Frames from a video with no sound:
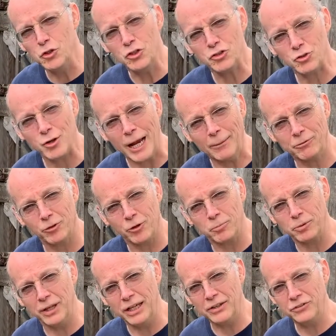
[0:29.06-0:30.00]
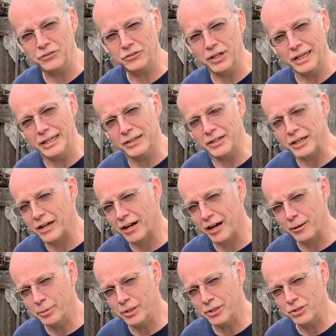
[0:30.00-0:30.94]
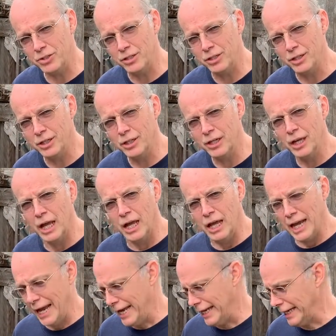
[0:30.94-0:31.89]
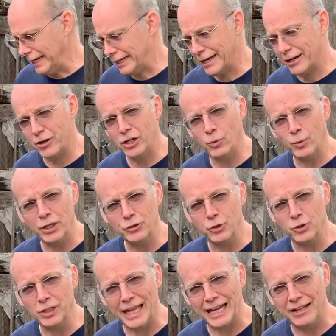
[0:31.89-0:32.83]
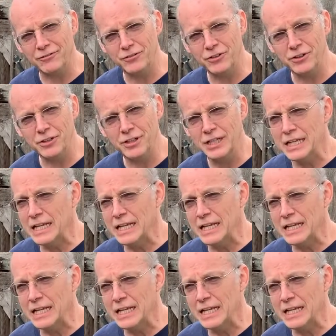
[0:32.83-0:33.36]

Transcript: scraps are placed in the garbage and get carried away to a landfill,